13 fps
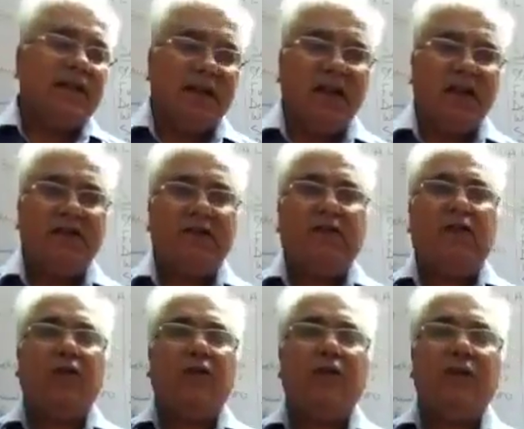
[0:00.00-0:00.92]

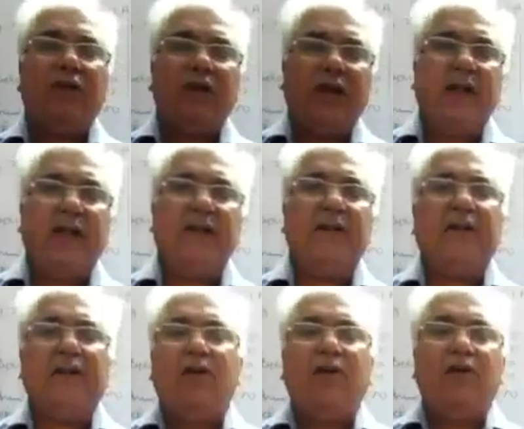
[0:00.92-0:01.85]
telephone, rent,
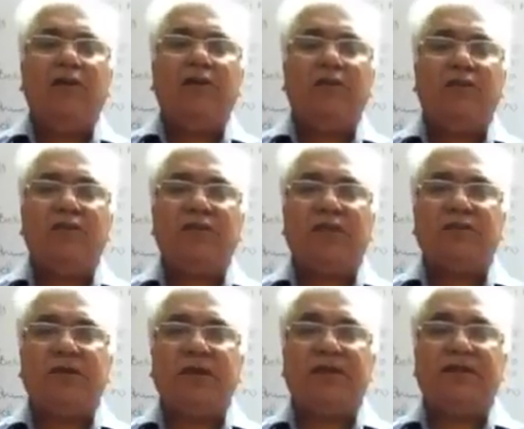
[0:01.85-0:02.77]
and all those
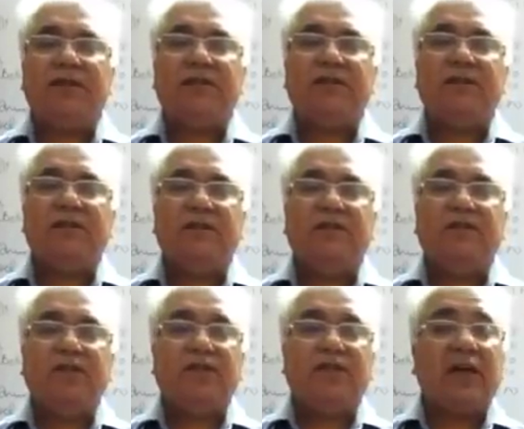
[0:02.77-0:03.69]
expenses
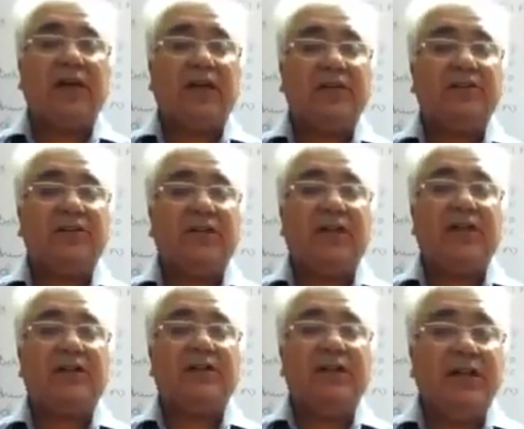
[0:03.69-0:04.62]
which are considered
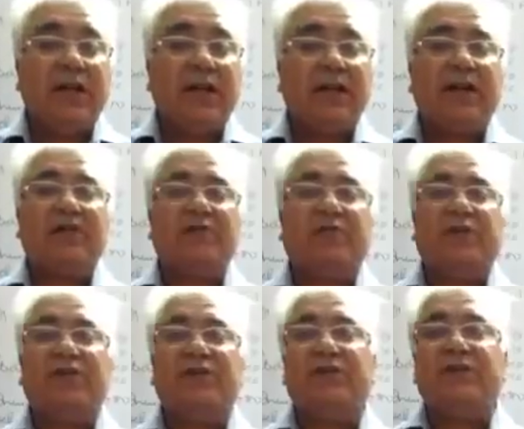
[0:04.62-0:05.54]
as indirect
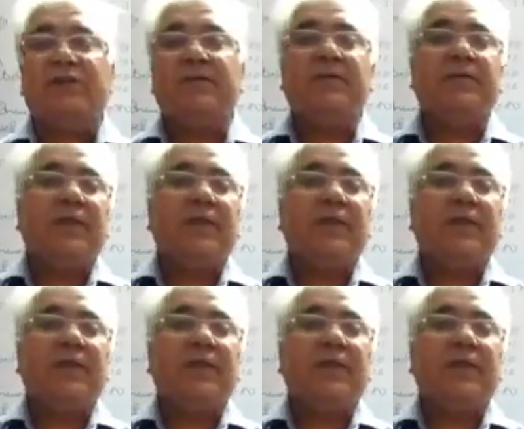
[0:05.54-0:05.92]
expenses